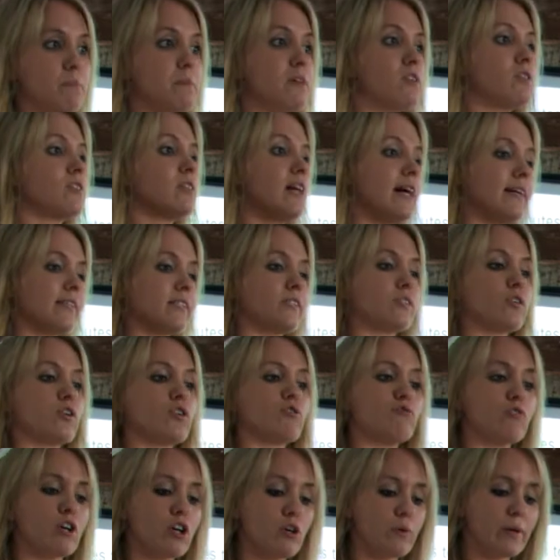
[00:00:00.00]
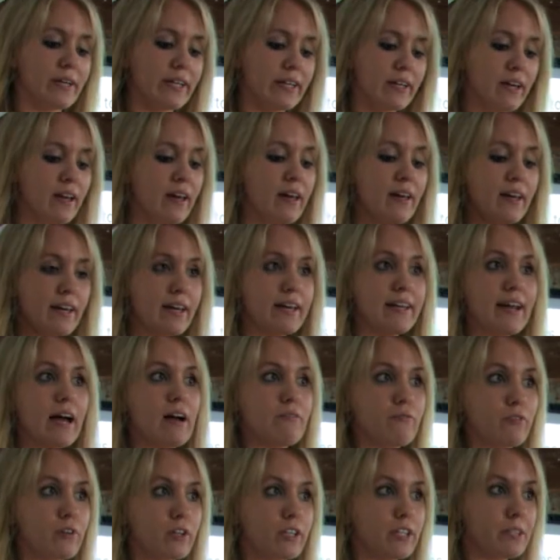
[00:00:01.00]
and middle classes are growing in
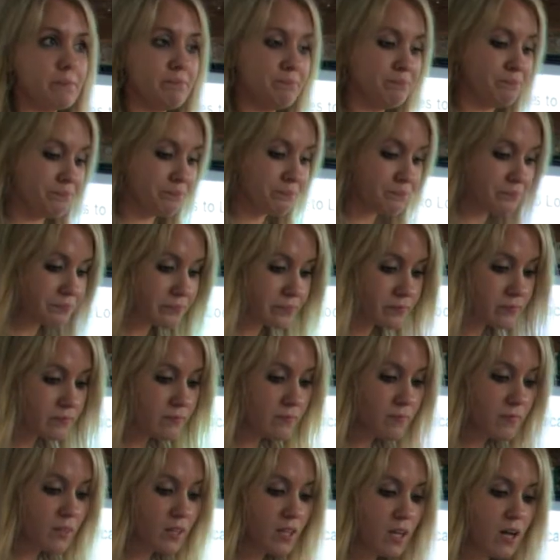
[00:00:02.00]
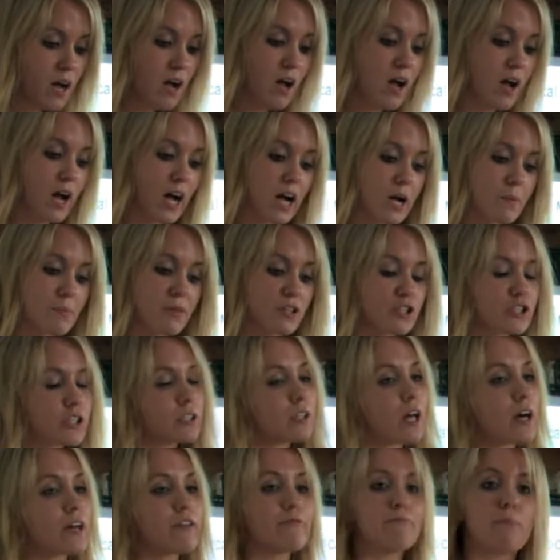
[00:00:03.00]
Africa. There's a
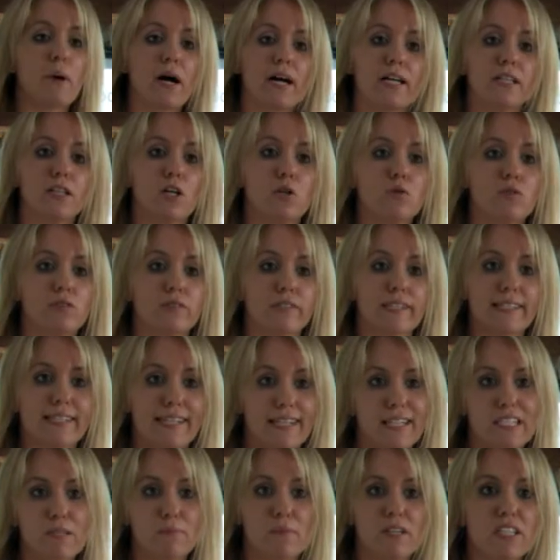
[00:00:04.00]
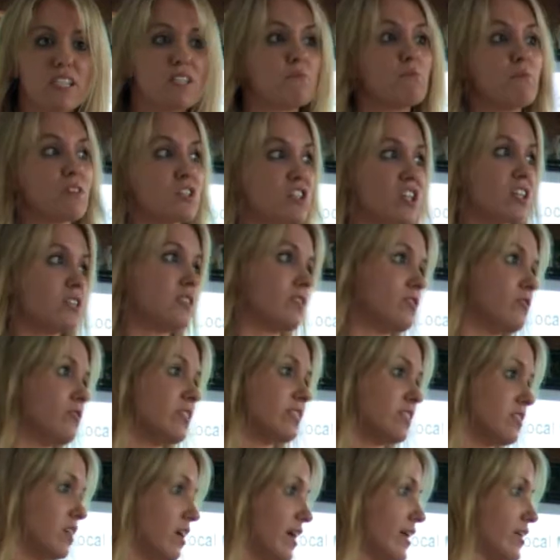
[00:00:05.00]
lot of buy local sentiment, much as there
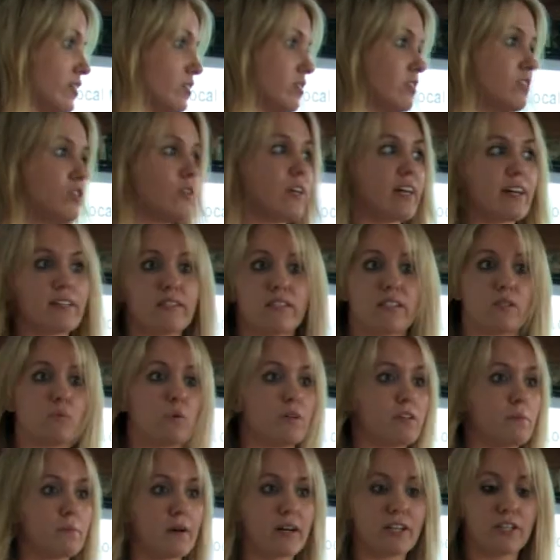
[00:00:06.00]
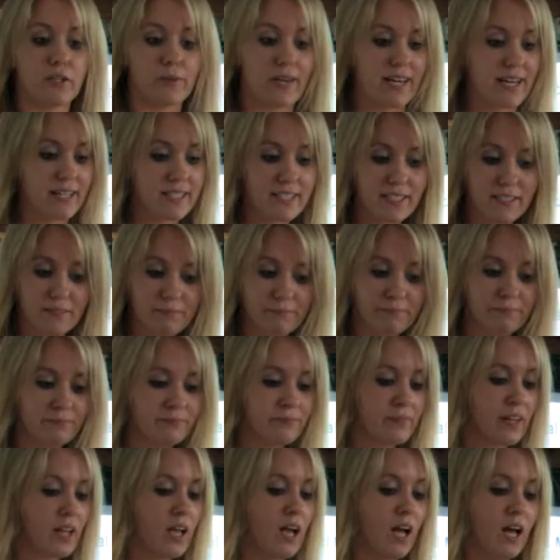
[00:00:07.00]
is in Ireland. Ugandans want to buy Ugandan.
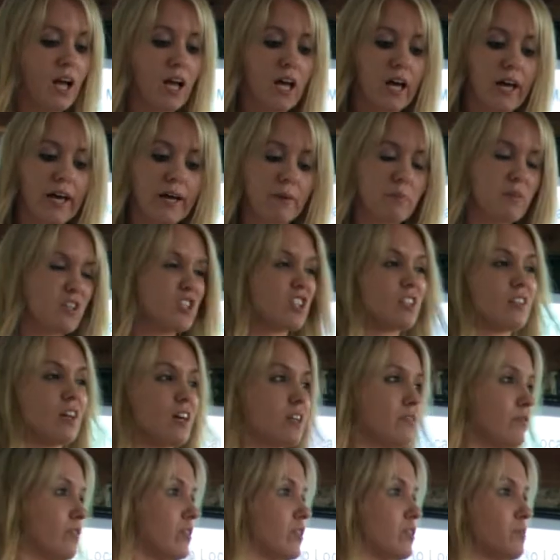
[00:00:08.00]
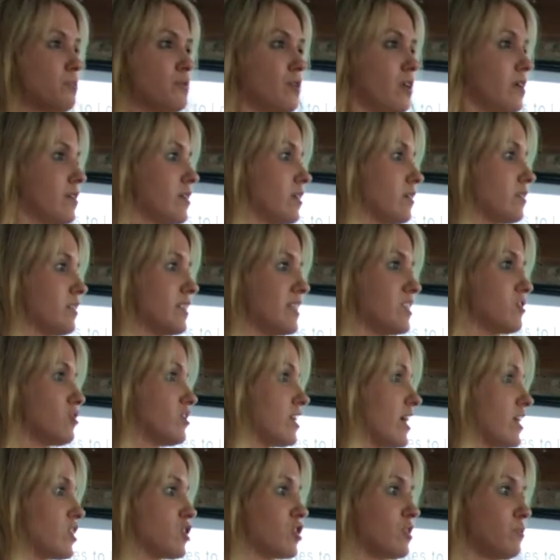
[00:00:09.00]
There's a lot of other products,
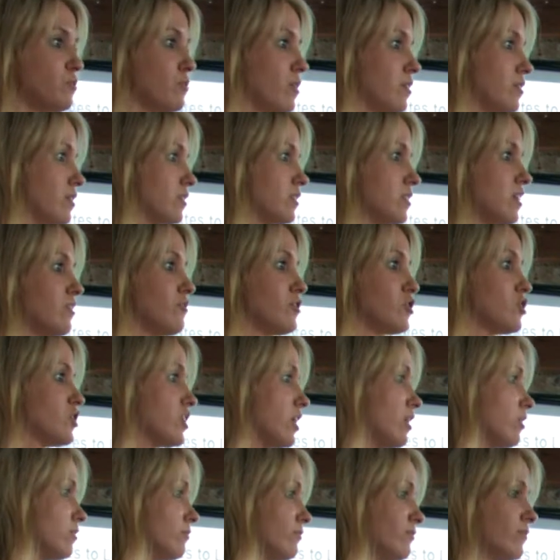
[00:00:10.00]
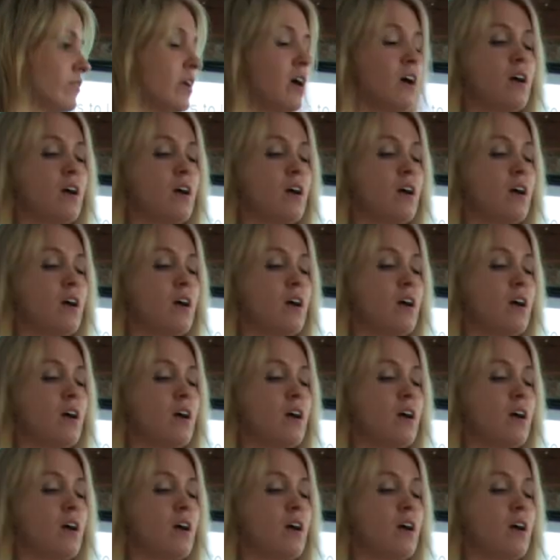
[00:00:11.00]
international products on the shelf,